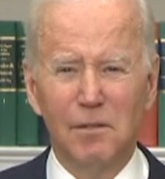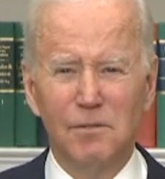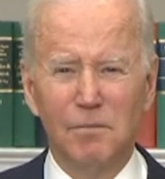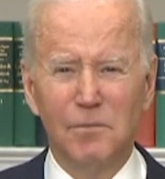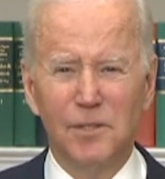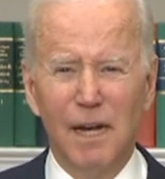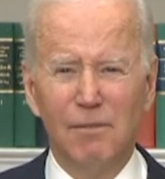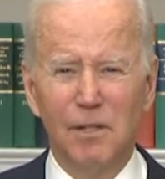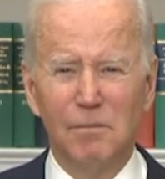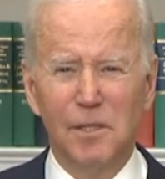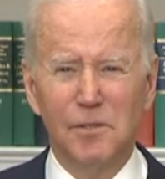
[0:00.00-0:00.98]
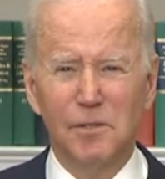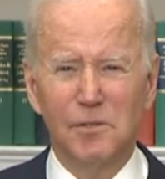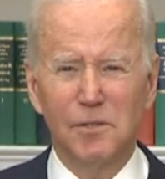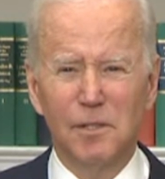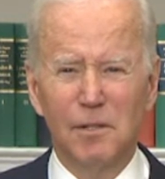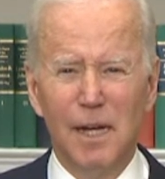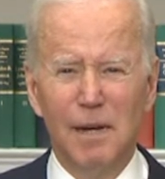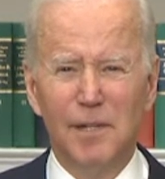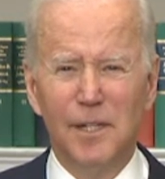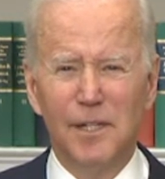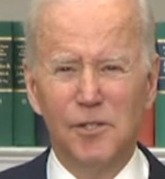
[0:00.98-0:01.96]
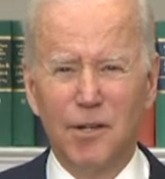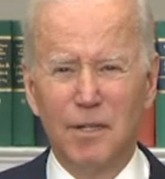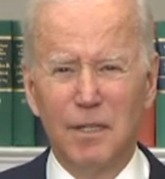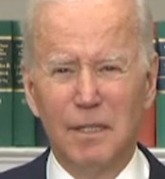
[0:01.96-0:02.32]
from Javelin missiles to ammunition.